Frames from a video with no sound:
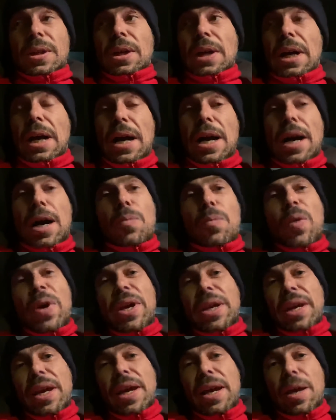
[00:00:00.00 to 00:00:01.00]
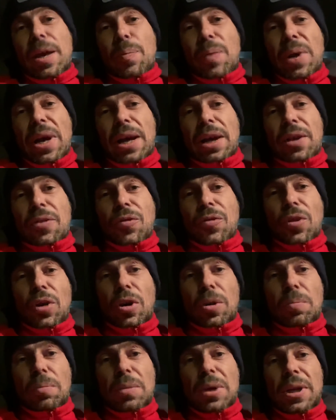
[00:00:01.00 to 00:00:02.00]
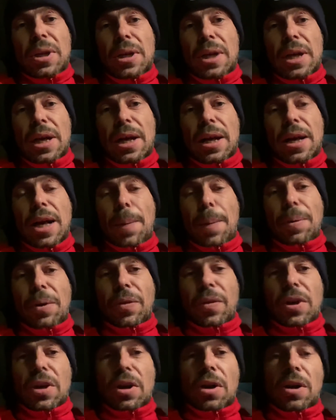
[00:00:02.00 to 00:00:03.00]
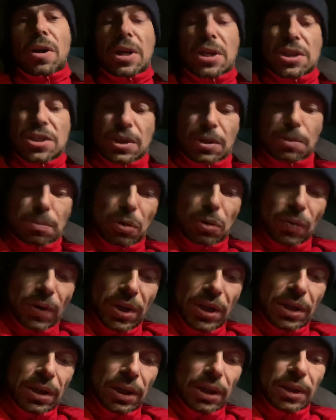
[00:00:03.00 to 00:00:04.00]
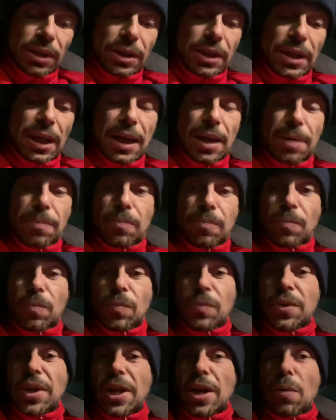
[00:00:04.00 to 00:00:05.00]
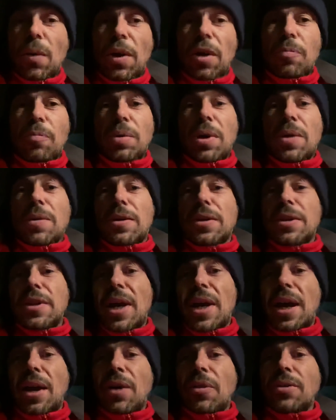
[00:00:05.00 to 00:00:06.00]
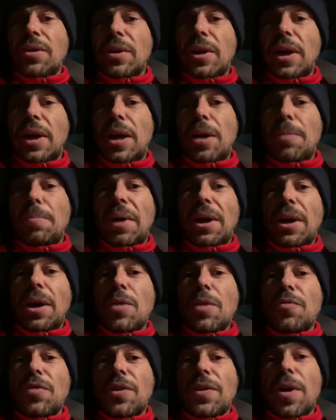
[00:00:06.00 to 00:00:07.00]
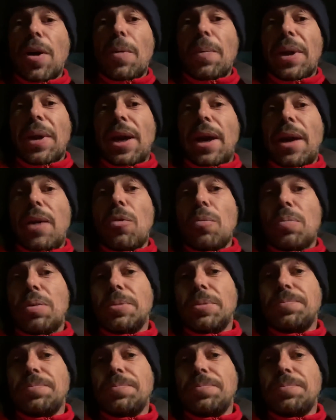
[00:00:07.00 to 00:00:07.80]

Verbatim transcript: Uh, I'm waiting to hear back from uh, a couple of the guys at the marina um, near where I've broken down um, and hopefully they'll be able to help.